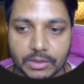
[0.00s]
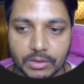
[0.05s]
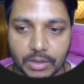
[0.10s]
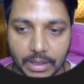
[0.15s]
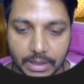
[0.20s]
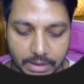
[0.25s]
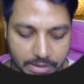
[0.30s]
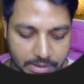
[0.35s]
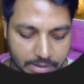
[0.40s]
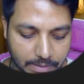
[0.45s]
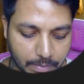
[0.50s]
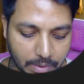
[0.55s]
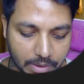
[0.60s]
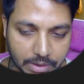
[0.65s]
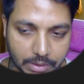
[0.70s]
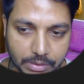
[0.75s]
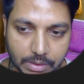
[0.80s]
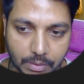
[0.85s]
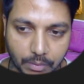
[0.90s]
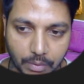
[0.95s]
So I can simply
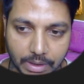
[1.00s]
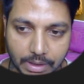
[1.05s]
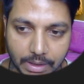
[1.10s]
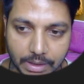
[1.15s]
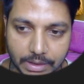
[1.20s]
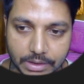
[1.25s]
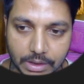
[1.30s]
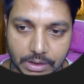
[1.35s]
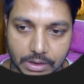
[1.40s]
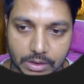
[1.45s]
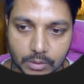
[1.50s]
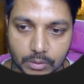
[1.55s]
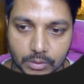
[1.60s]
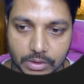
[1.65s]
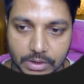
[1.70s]
use the where conditions to